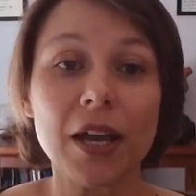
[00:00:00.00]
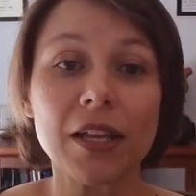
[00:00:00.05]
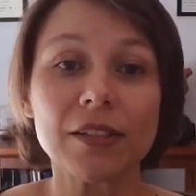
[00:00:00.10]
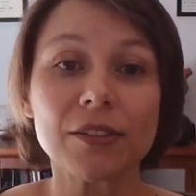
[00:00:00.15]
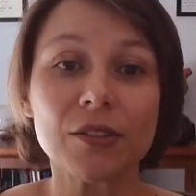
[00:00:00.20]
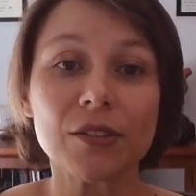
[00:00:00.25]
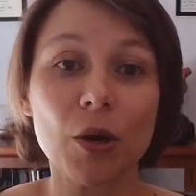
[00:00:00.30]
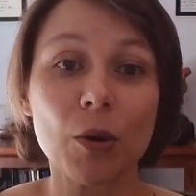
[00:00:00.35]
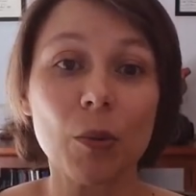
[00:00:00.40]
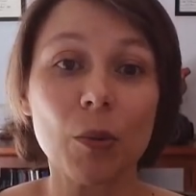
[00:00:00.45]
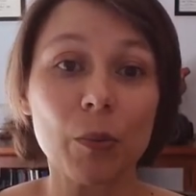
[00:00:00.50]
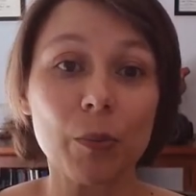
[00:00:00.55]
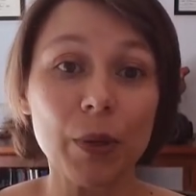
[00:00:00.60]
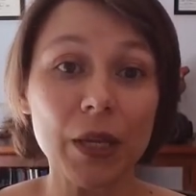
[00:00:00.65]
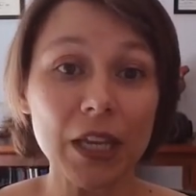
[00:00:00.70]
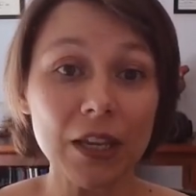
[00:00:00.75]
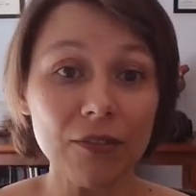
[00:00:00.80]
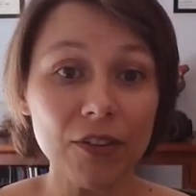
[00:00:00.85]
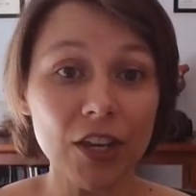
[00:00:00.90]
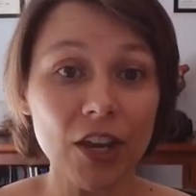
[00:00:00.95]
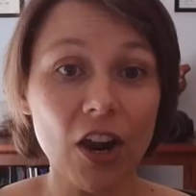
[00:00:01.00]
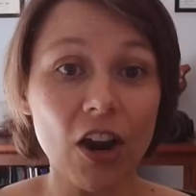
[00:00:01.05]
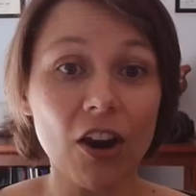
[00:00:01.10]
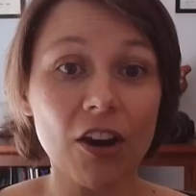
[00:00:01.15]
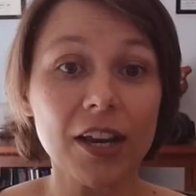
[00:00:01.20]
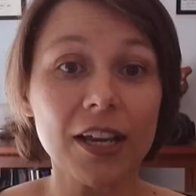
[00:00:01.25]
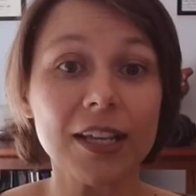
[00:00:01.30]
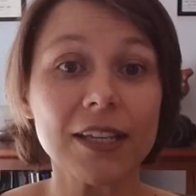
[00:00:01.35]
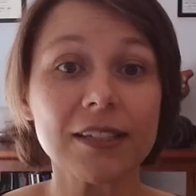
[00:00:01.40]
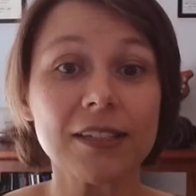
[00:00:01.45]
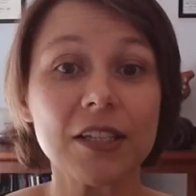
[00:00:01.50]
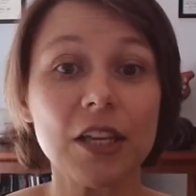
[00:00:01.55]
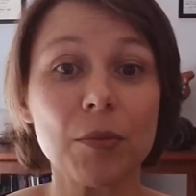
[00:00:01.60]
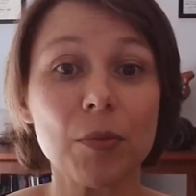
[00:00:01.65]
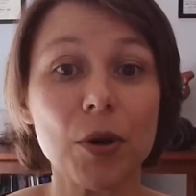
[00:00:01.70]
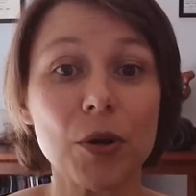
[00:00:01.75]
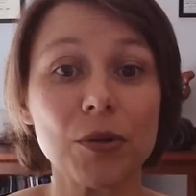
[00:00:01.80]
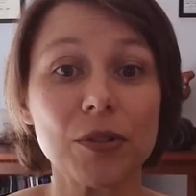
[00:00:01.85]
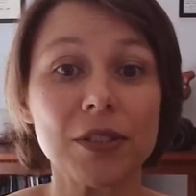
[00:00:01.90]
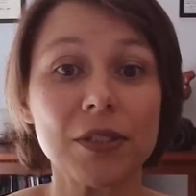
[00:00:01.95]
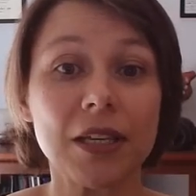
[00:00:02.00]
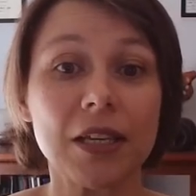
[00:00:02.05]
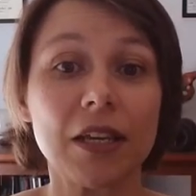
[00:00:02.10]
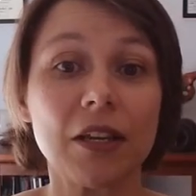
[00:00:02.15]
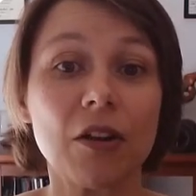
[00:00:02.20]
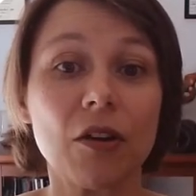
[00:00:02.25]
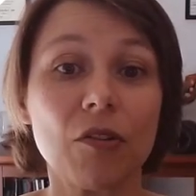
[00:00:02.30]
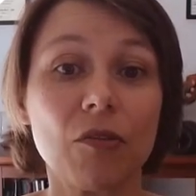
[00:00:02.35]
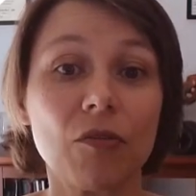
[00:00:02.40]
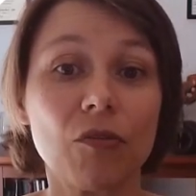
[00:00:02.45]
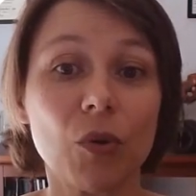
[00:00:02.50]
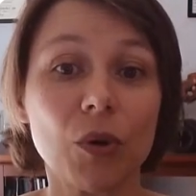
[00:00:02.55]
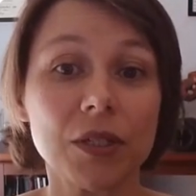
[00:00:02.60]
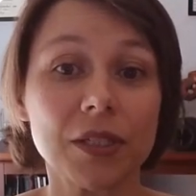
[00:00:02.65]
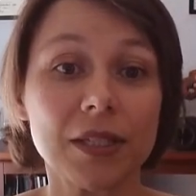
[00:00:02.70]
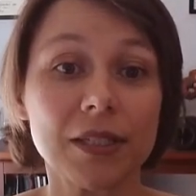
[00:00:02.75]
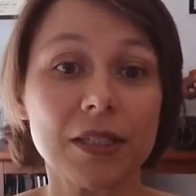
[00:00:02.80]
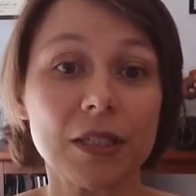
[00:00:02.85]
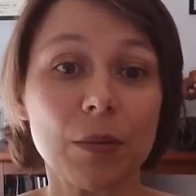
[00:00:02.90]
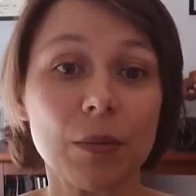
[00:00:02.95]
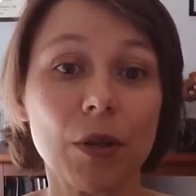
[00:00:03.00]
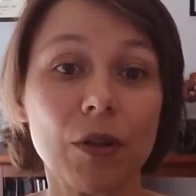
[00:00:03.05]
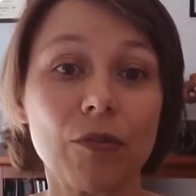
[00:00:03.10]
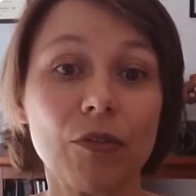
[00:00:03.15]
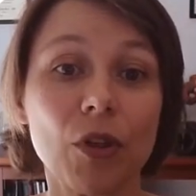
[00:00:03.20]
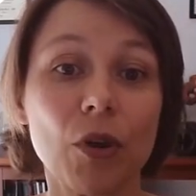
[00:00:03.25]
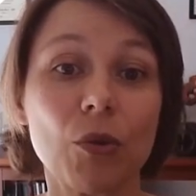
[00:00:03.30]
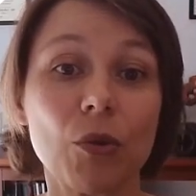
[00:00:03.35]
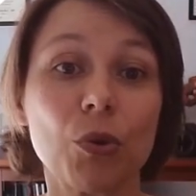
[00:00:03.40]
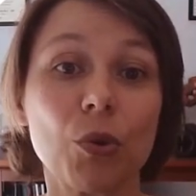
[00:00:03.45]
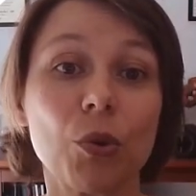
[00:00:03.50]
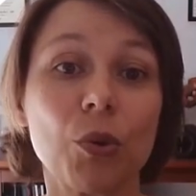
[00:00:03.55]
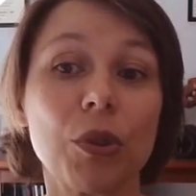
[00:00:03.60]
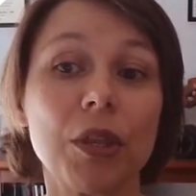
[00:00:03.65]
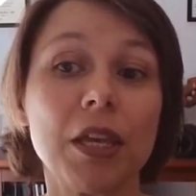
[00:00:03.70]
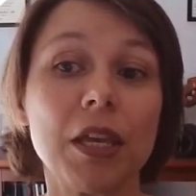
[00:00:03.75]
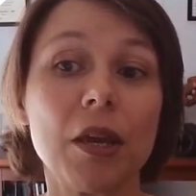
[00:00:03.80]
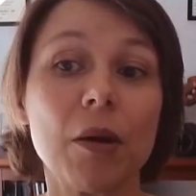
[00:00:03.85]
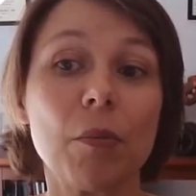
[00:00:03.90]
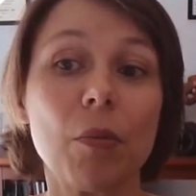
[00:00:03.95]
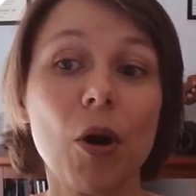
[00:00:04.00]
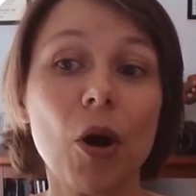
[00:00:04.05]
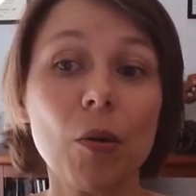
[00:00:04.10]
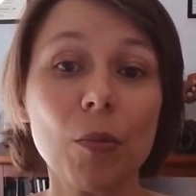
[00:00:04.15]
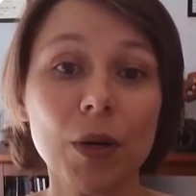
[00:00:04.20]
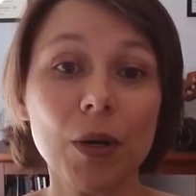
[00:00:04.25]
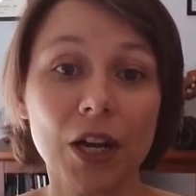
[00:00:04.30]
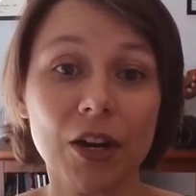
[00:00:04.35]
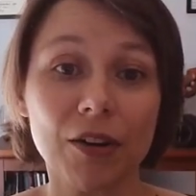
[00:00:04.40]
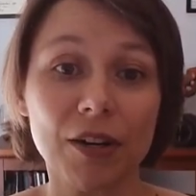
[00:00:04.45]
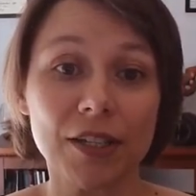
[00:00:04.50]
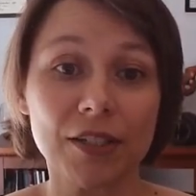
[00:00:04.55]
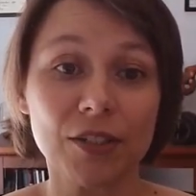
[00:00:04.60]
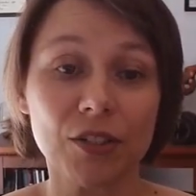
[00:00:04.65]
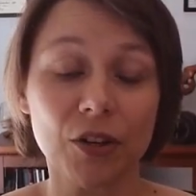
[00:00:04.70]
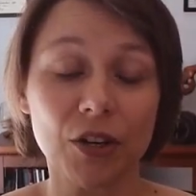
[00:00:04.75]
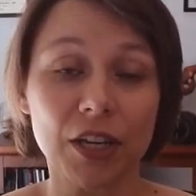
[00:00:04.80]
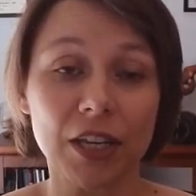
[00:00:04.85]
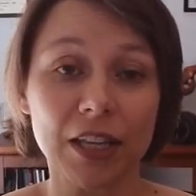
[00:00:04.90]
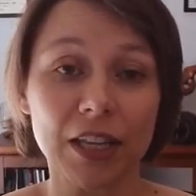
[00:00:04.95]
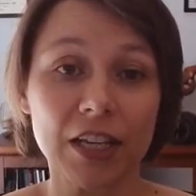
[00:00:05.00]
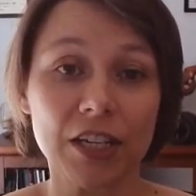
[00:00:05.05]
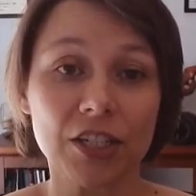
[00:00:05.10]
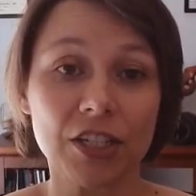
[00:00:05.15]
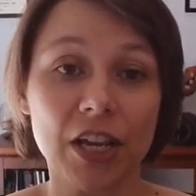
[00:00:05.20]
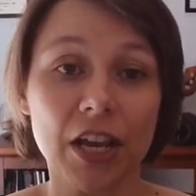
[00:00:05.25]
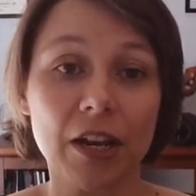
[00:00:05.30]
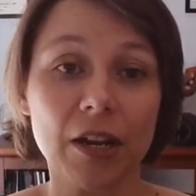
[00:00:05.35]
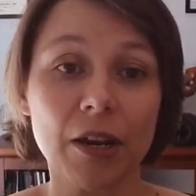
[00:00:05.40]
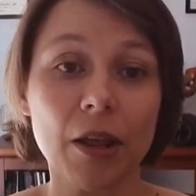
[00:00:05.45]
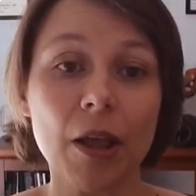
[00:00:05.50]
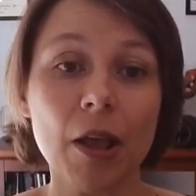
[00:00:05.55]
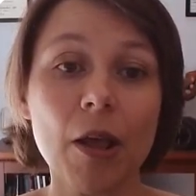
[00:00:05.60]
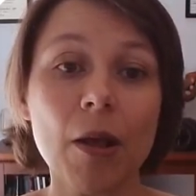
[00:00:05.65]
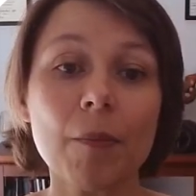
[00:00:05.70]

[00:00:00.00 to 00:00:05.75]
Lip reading: And so PVR is the opposing forces to blood flow through the pulmonary circulation.